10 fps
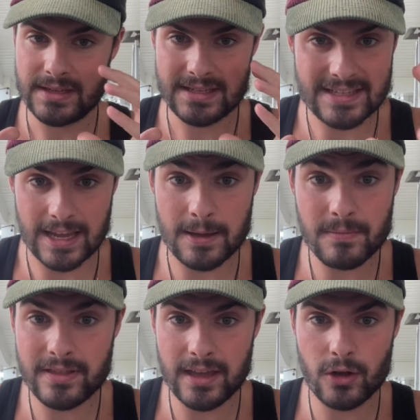
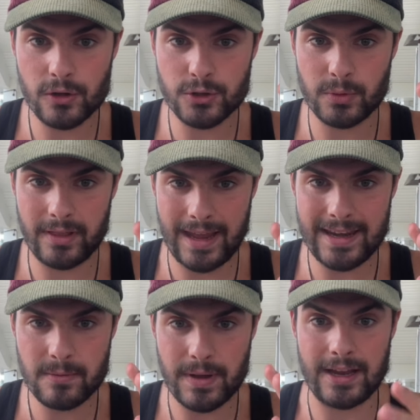Same thing goes with
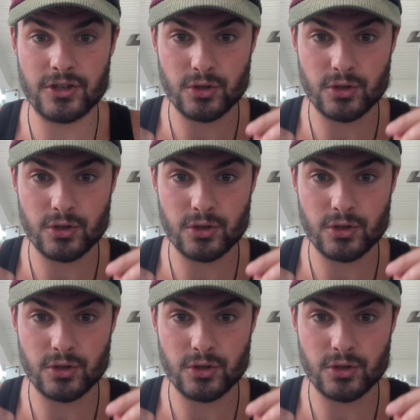landing pages.